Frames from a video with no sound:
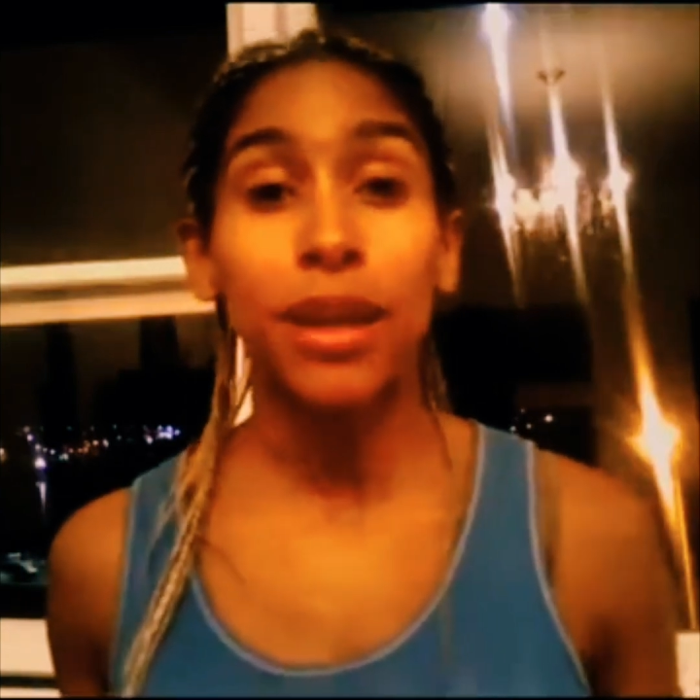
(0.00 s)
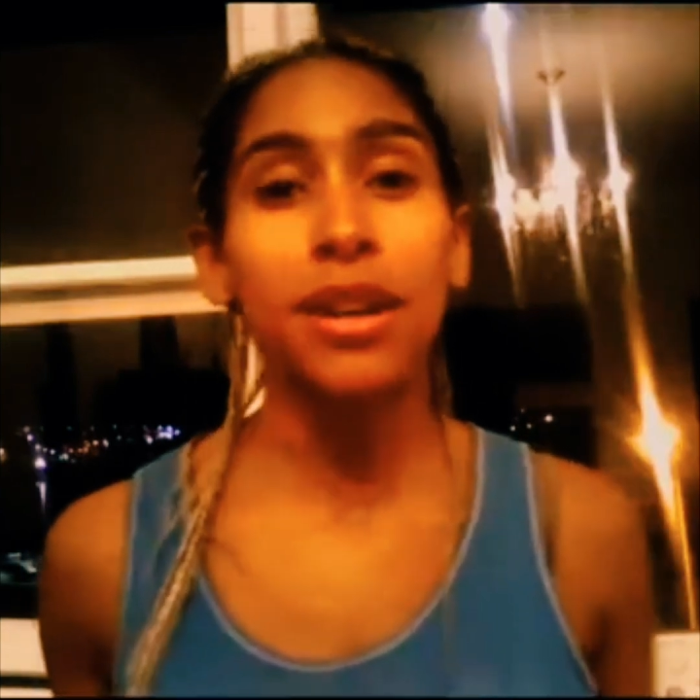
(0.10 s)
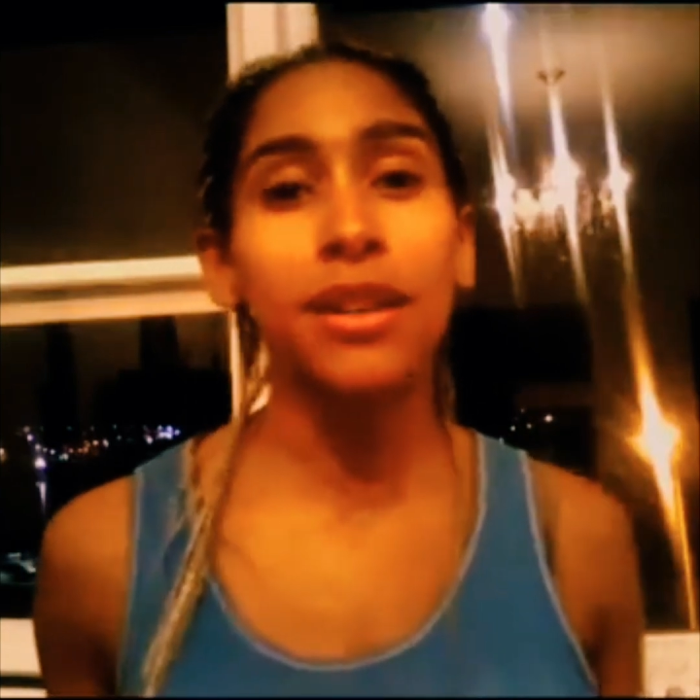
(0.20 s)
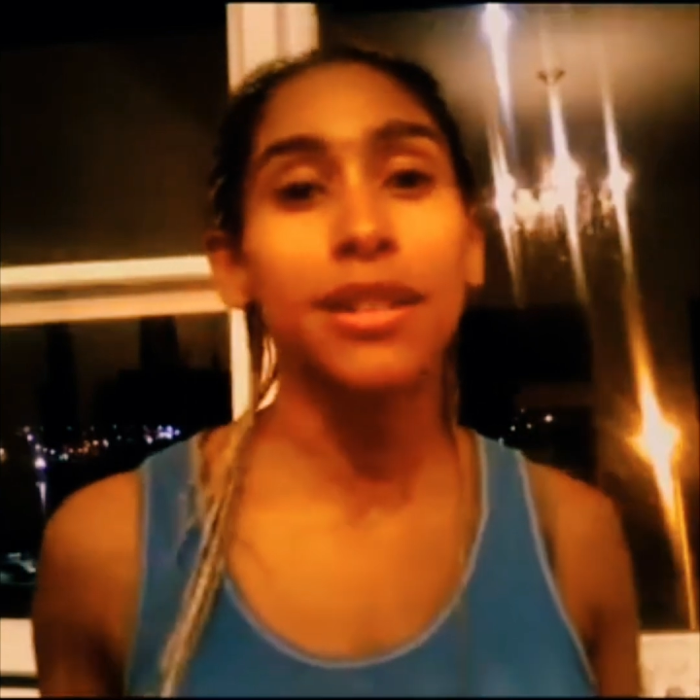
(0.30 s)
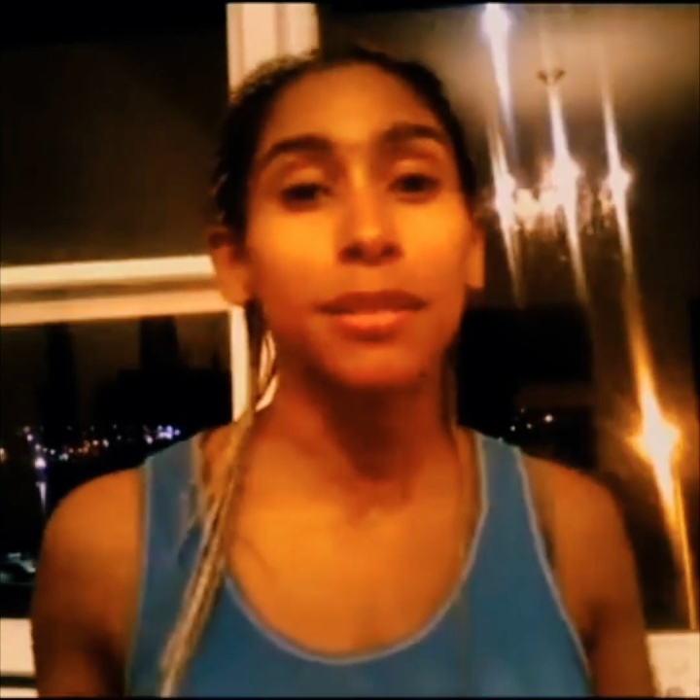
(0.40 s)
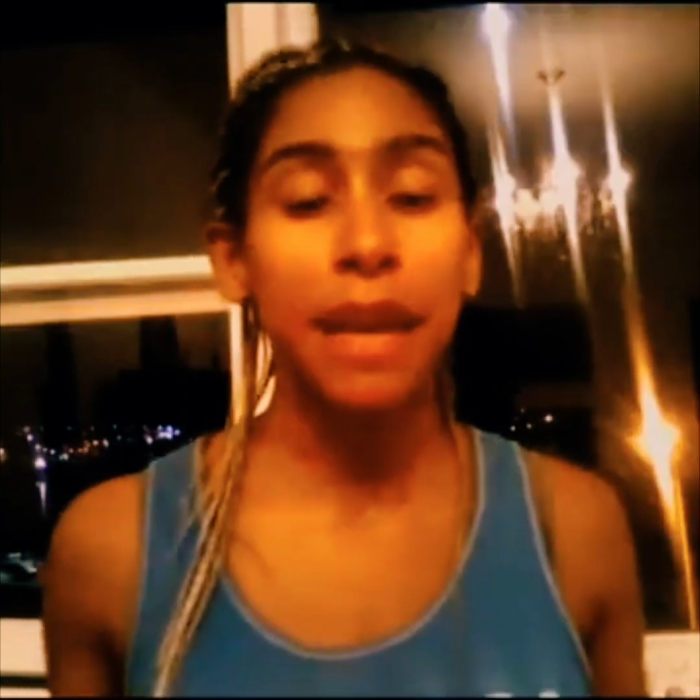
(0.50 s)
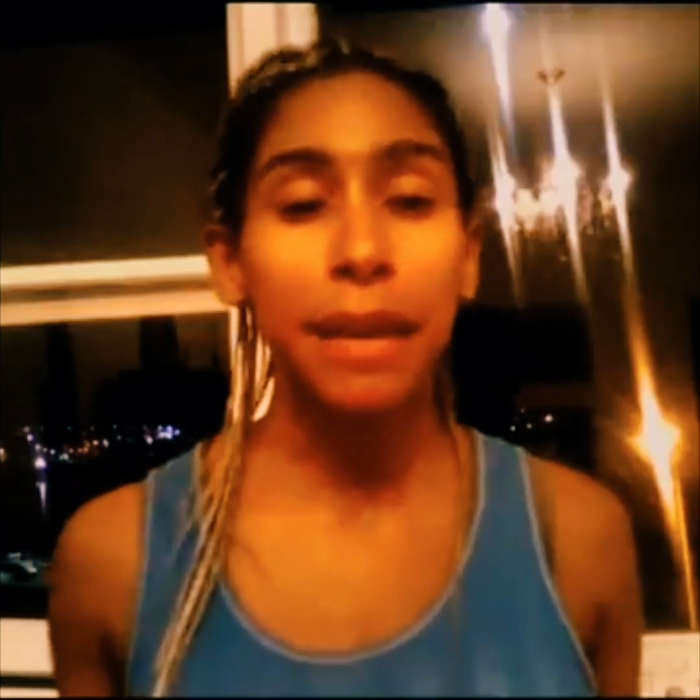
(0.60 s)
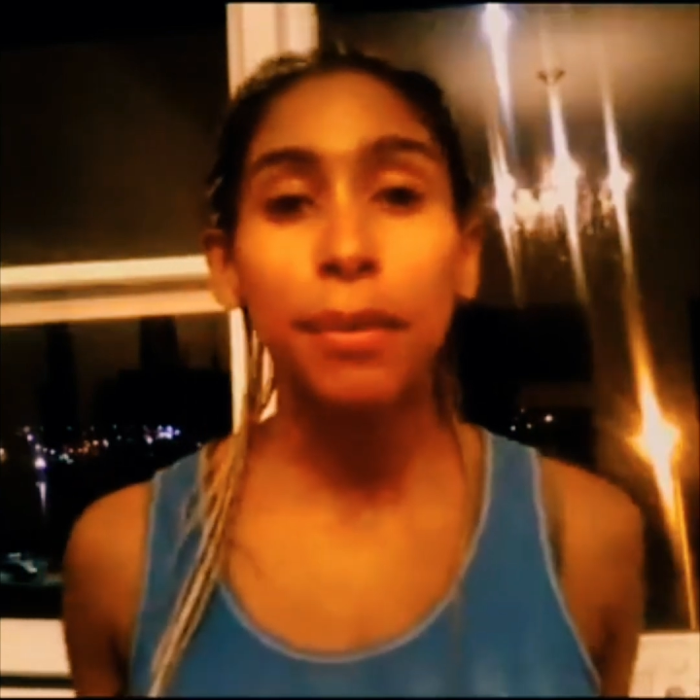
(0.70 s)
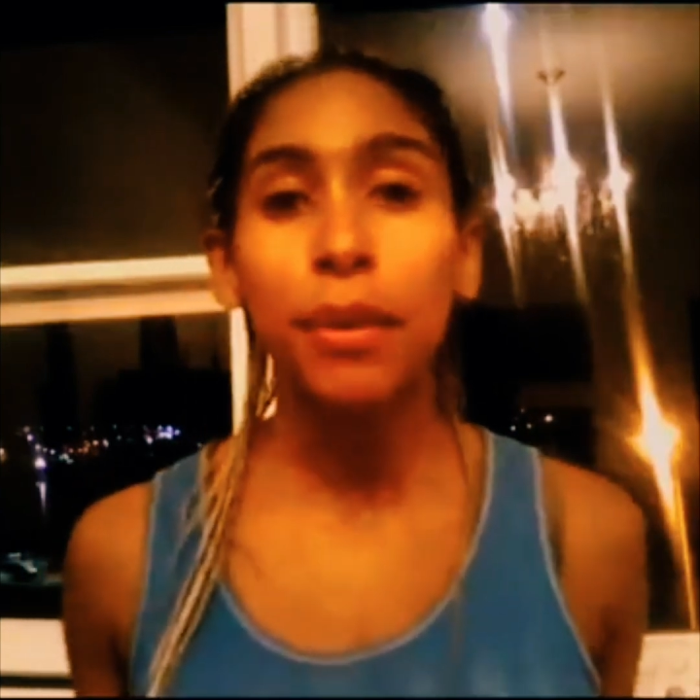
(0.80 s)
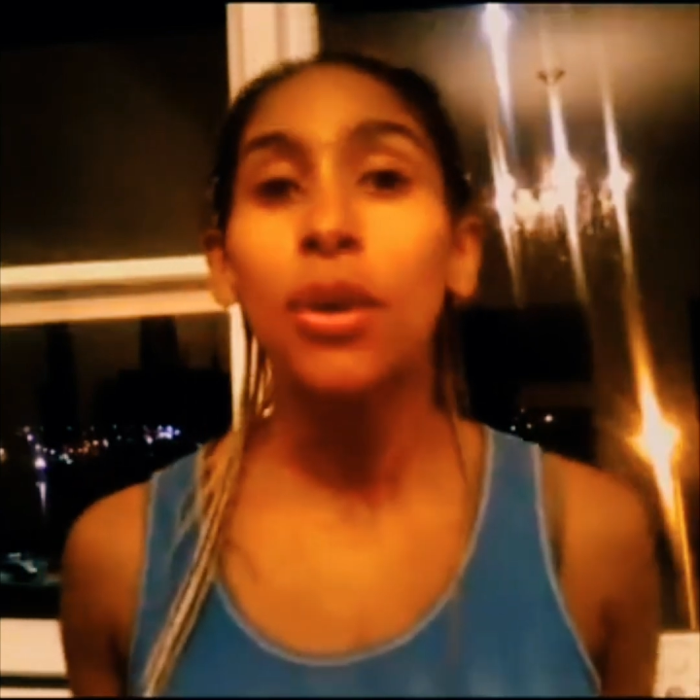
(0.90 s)
I notice the
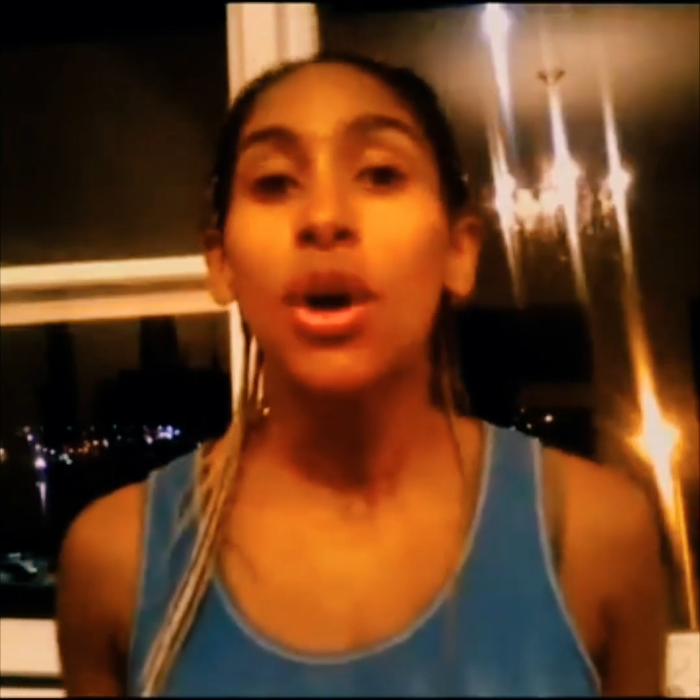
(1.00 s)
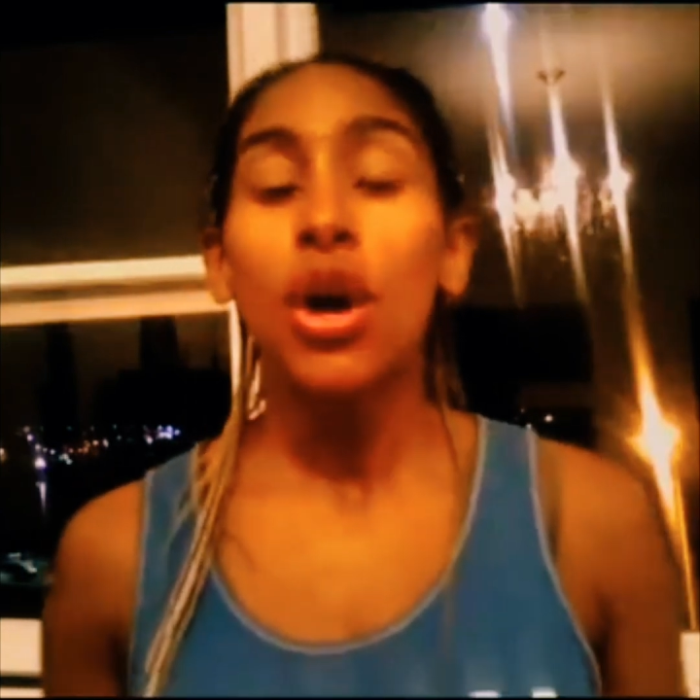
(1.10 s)
people